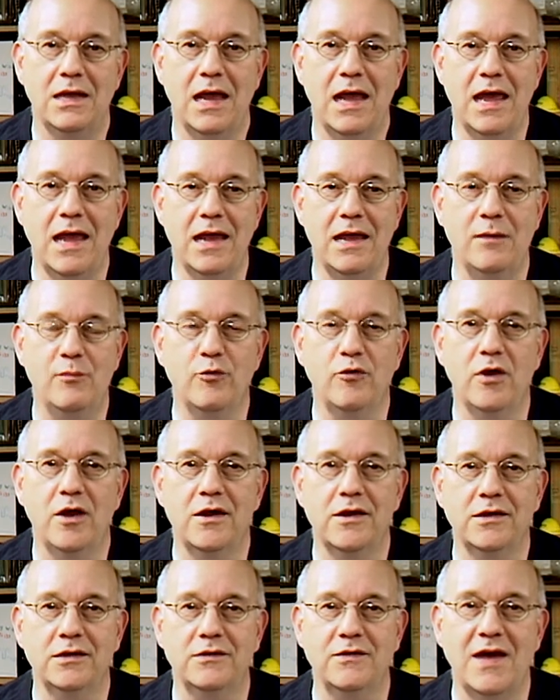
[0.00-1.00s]
a
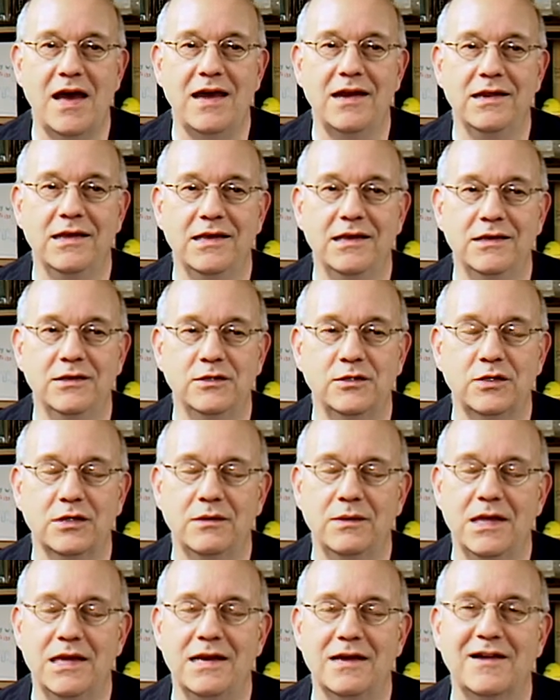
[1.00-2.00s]
product that is
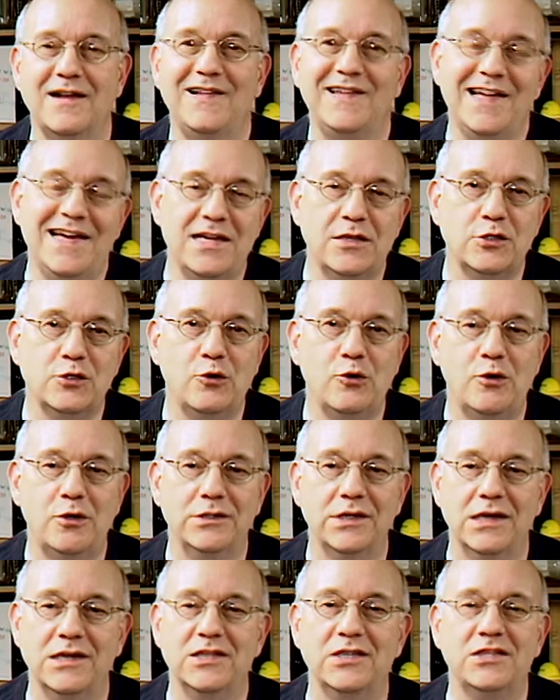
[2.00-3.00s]
in a class
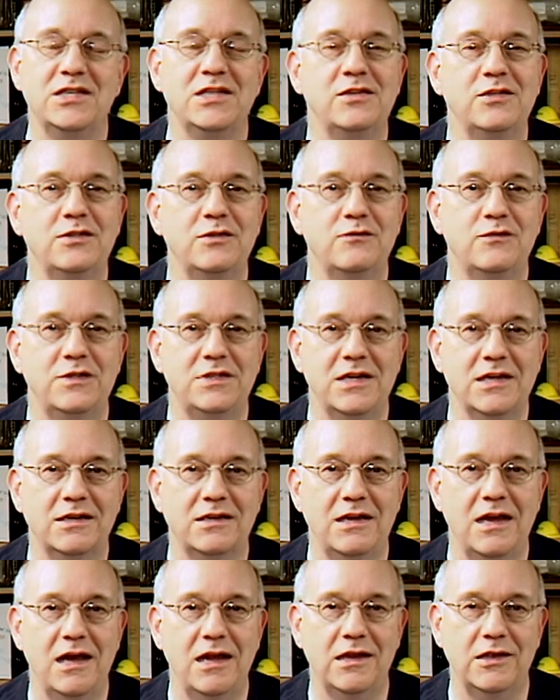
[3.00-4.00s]
called Assistive
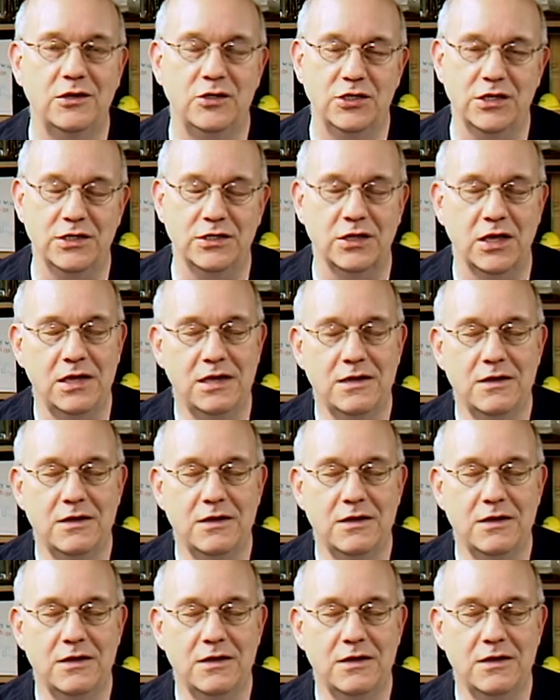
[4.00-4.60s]
Technologies.